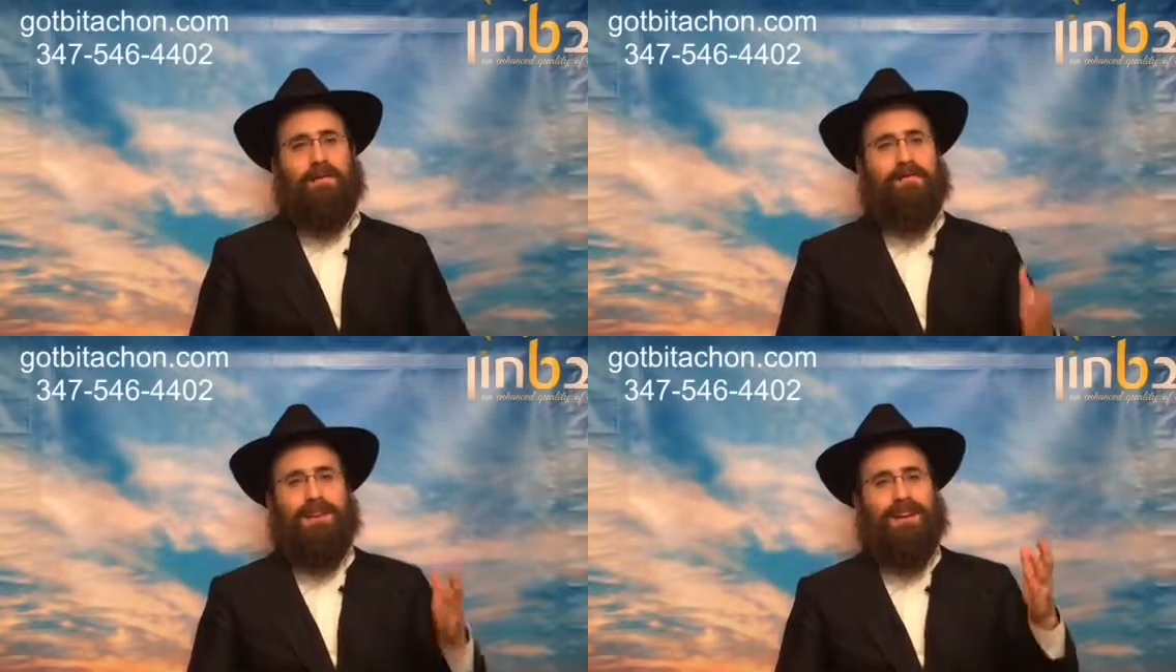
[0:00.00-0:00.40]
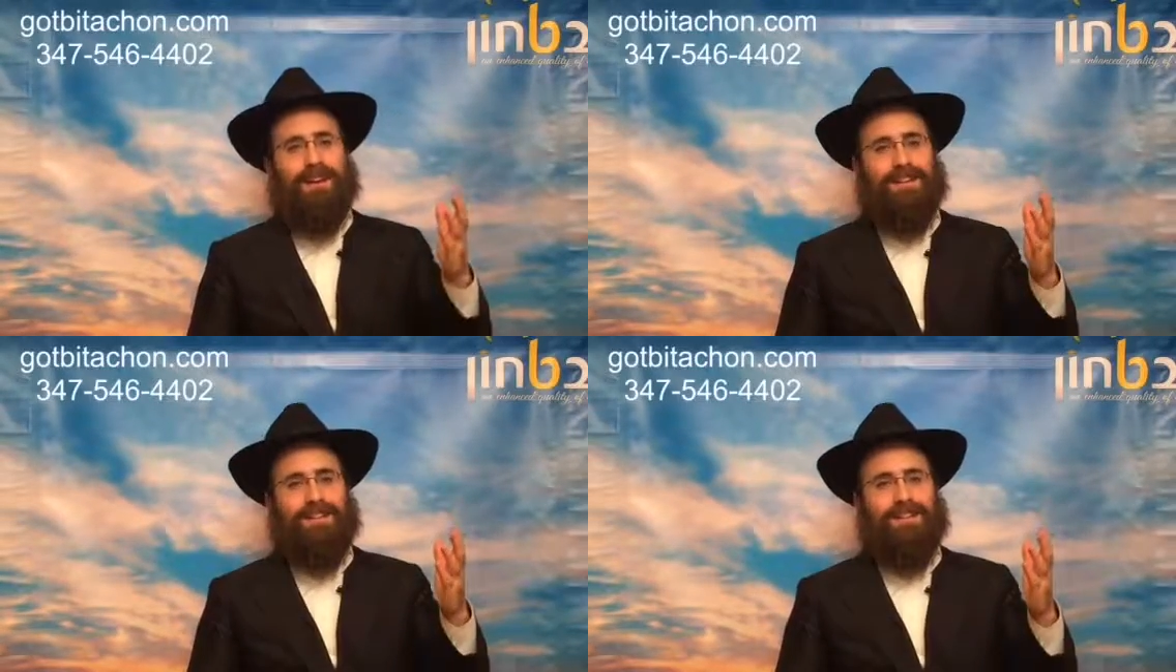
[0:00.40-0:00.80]

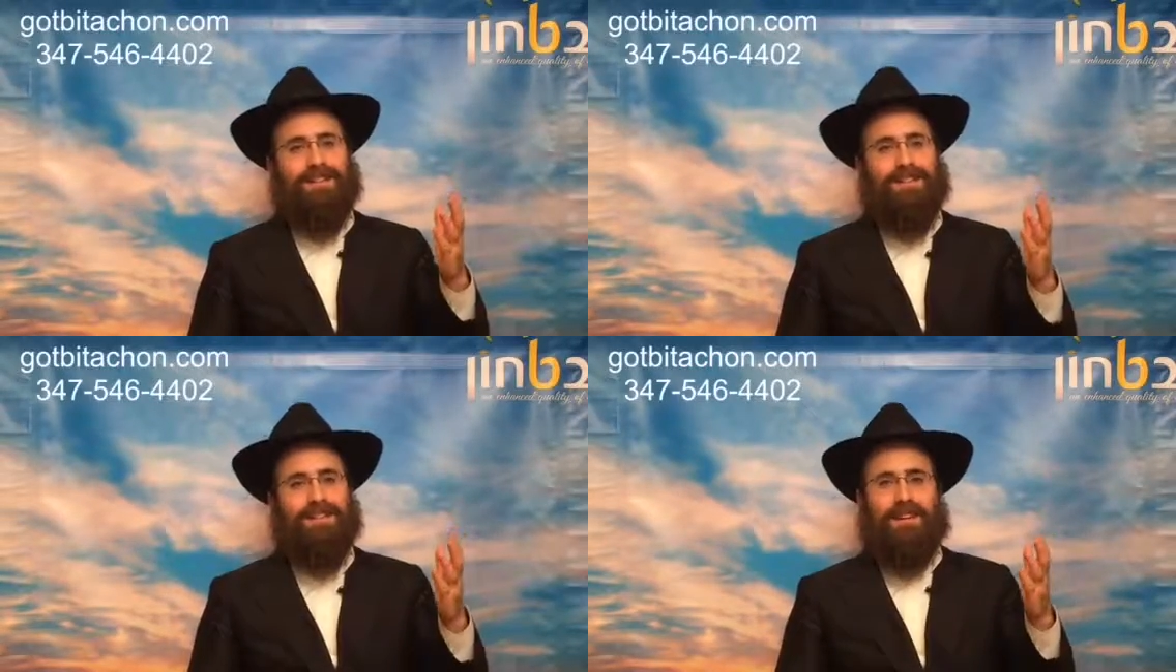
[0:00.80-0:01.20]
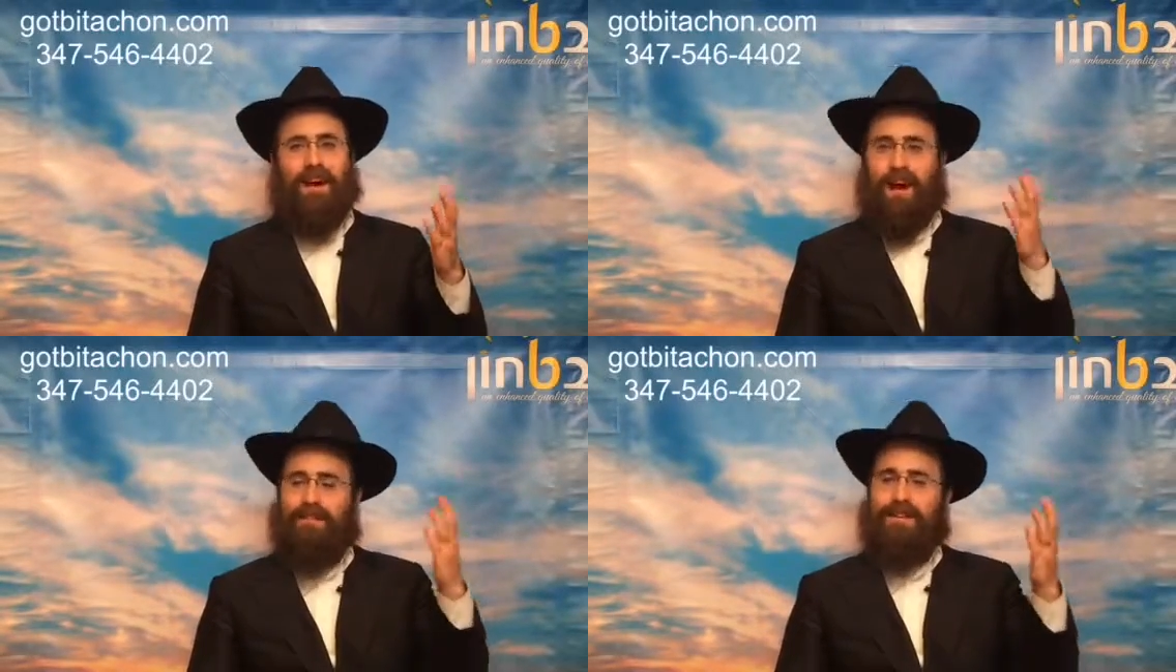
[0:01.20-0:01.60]
because
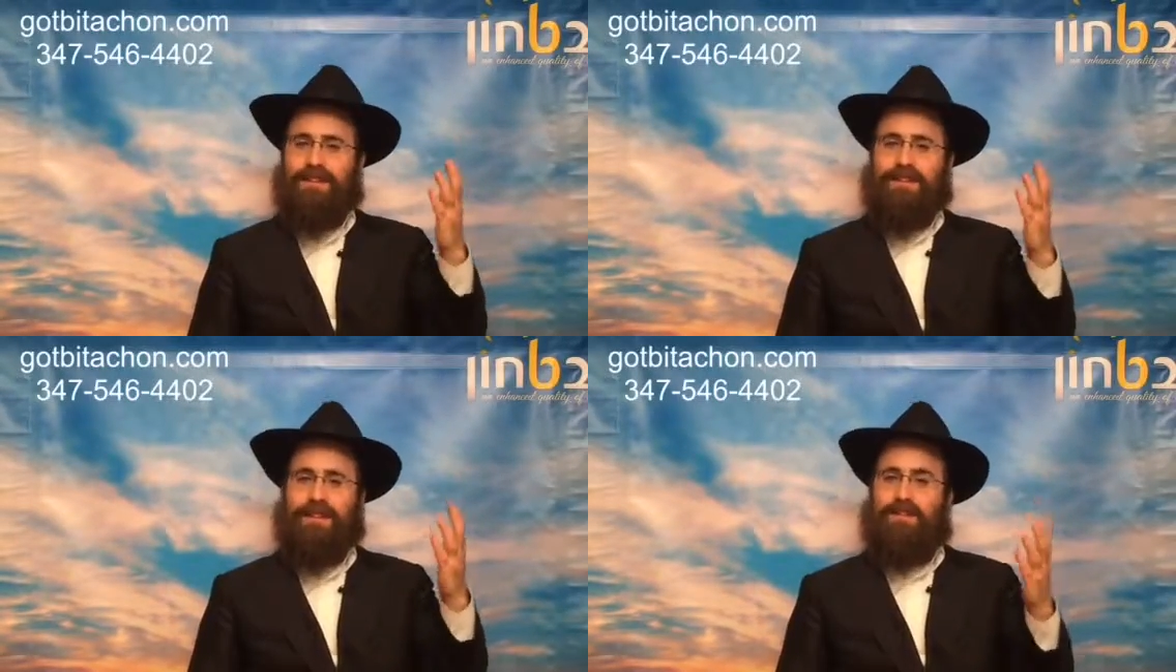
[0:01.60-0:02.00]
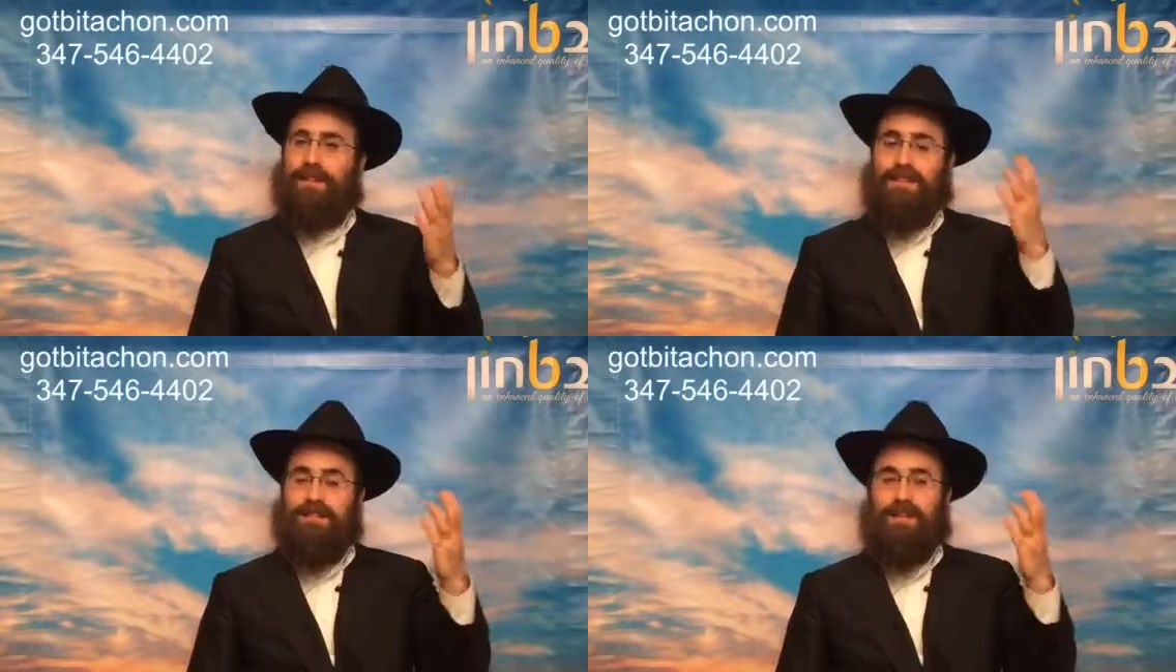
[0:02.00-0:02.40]
obviously, if
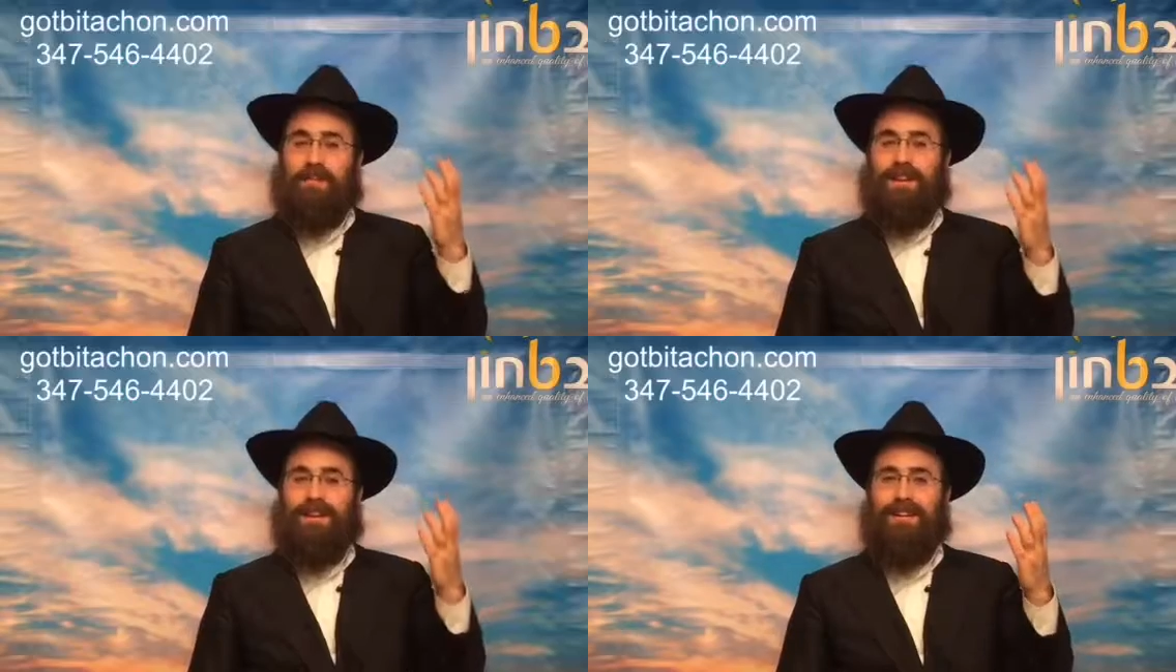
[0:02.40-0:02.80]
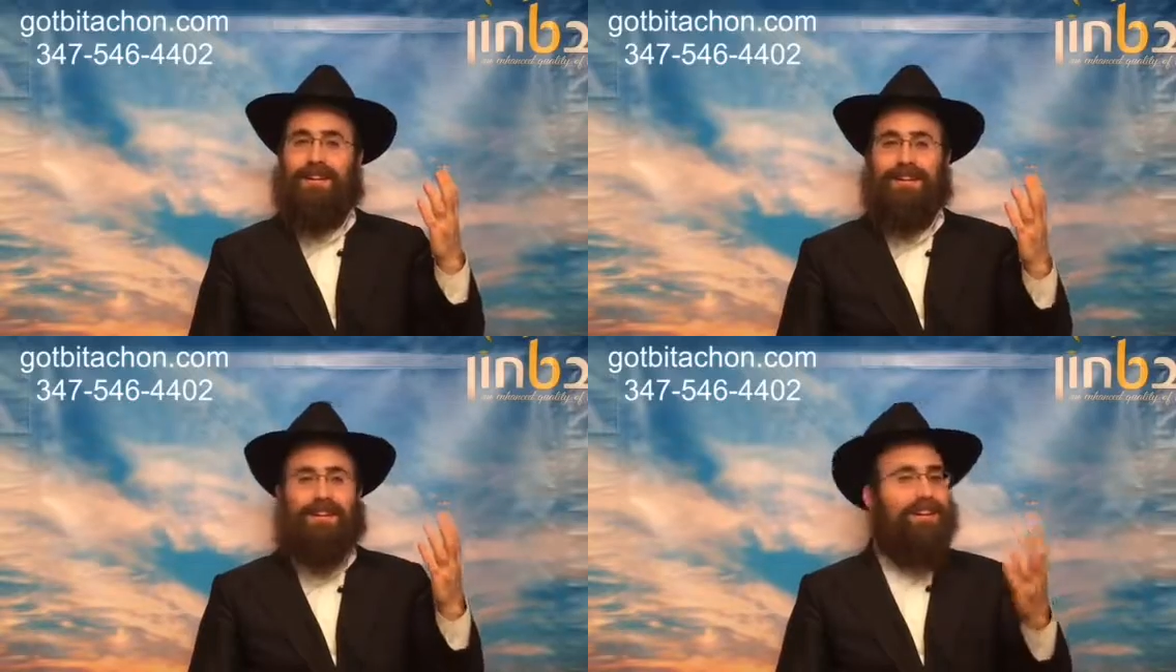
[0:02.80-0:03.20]
Yosef will be
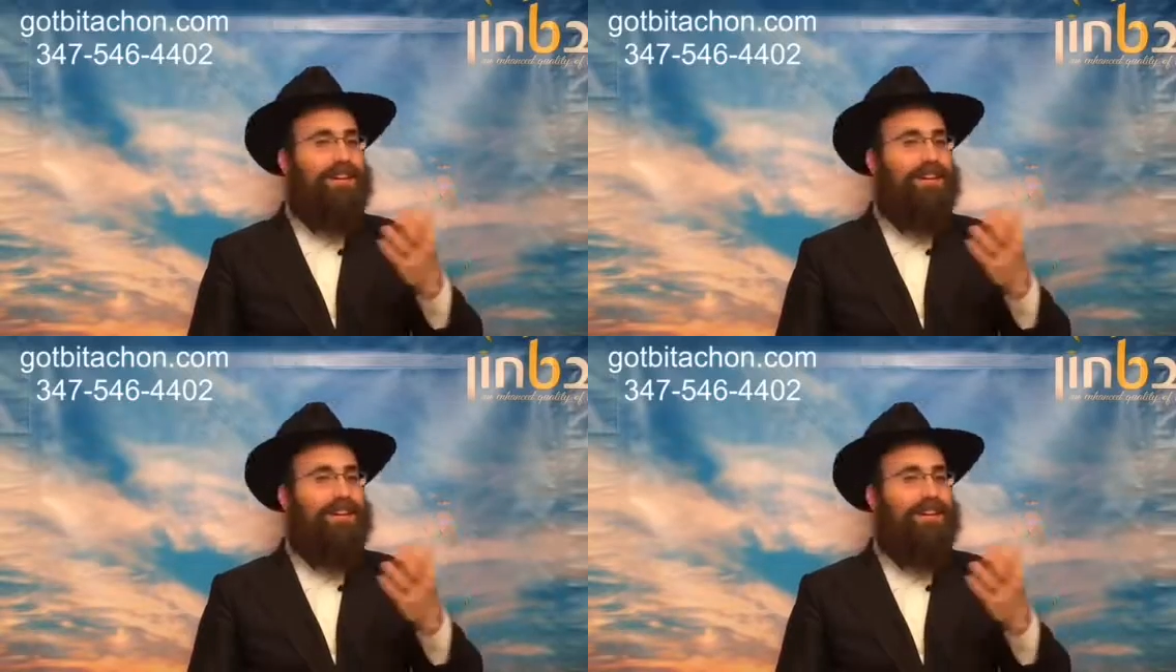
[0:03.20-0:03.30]
killed,